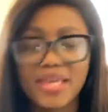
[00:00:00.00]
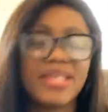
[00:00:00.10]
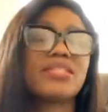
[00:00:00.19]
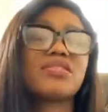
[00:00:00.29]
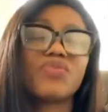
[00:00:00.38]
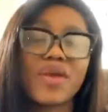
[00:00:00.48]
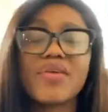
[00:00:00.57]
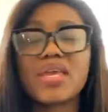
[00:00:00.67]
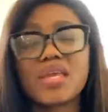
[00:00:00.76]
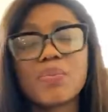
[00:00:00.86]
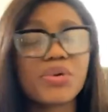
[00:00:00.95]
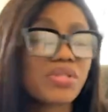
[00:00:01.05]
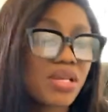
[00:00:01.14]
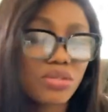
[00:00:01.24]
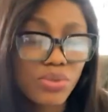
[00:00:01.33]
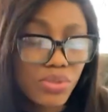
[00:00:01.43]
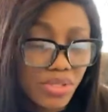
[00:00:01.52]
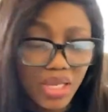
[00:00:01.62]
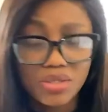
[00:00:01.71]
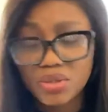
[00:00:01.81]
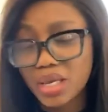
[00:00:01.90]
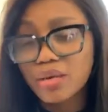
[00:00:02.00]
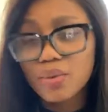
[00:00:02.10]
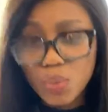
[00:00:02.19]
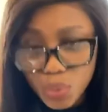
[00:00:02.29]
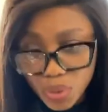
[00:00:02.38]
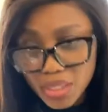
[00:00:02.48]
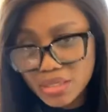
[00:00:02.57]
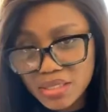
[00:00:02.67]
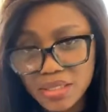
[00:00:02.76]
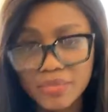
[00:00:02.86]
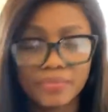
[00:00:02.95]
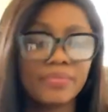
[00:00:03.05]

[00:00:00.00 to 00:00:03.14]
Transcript: It is very important to us that you get quality.